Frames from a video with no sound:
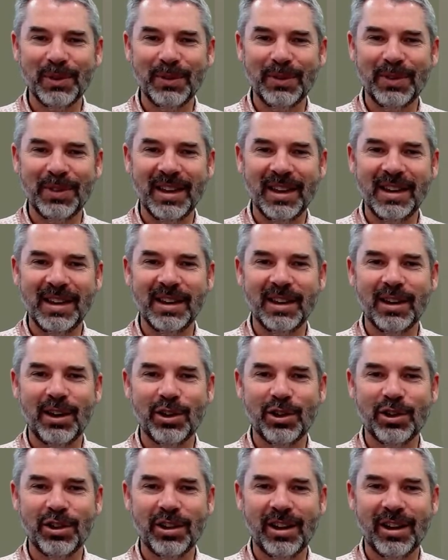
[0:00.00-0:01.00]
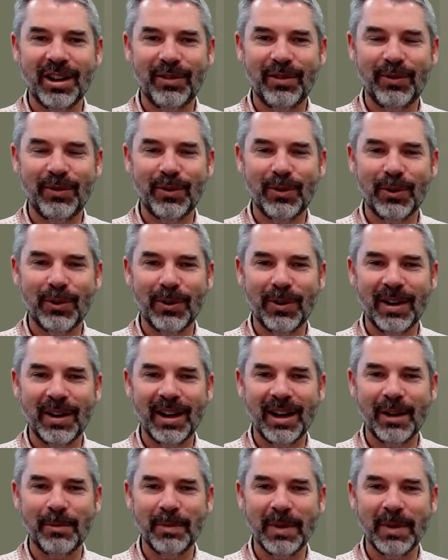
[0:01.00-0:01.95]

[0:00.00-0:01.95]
of the Indigo Shire for